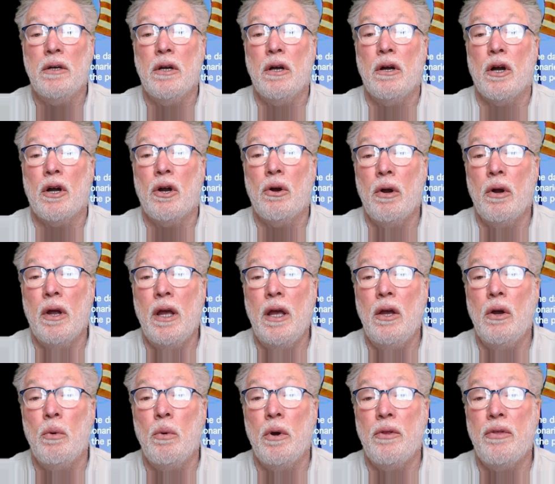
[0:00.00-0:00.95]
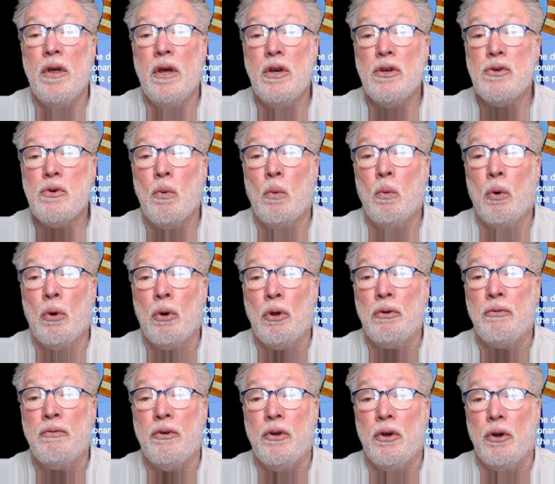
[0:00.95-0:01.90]
agree with his
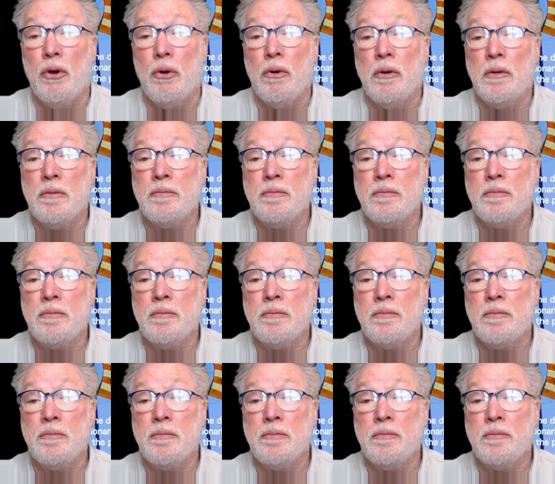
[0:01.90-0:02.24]
worldview.